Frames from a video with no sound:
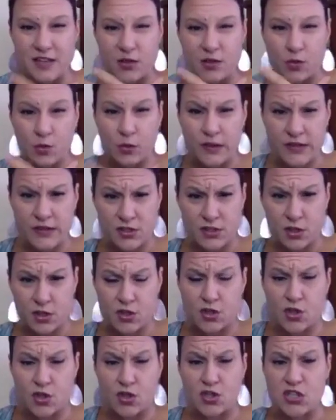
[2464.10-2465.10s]
a
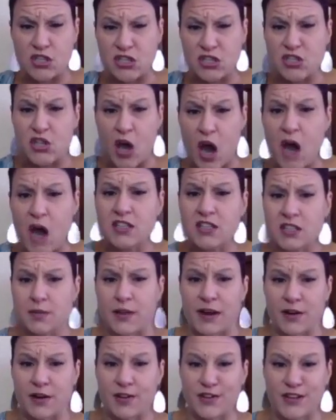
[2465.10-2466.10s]
researcher, she talks
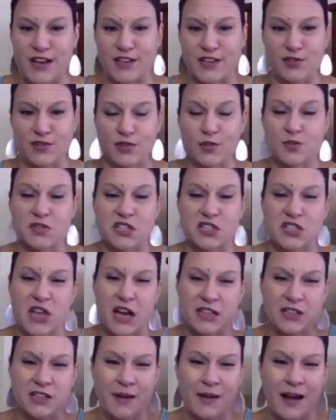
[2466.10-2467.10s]
about her test group. She
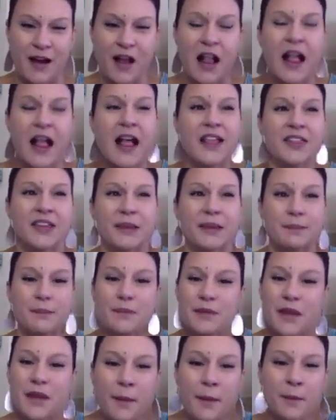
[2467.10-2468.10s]
talks about the
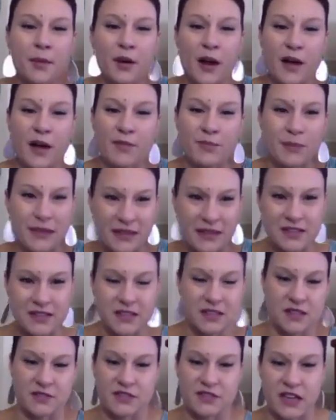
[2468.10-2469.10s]
number of
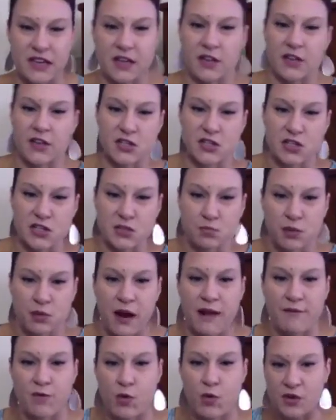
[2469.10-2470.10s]
pieces of data that she's brought
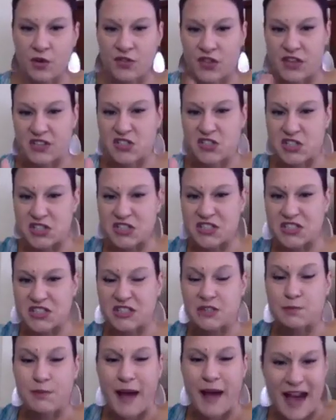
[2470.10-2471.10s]
forth that she
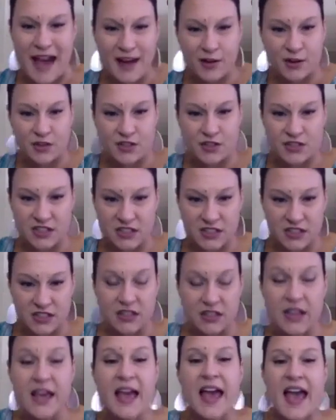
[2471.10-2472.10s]
sees patterns in.
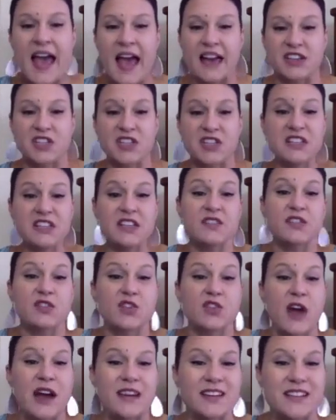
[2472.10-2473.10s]
And she's even
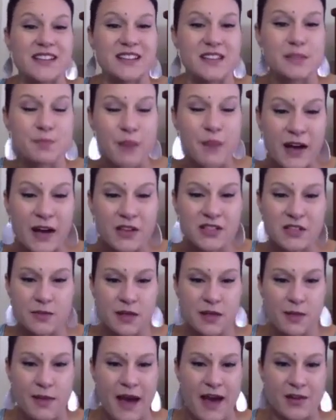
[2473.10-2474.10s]
tried to dispel some of
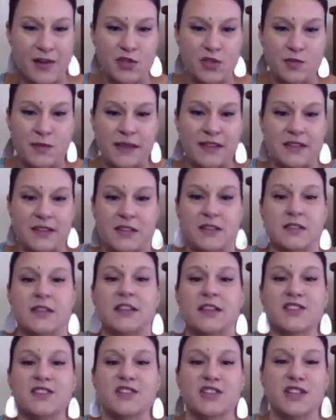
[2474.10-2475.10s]
the patterns because it's
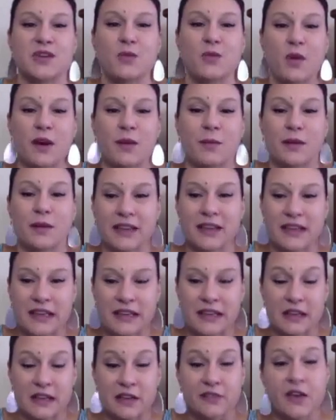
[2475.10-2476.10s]
things she didn't want to believe.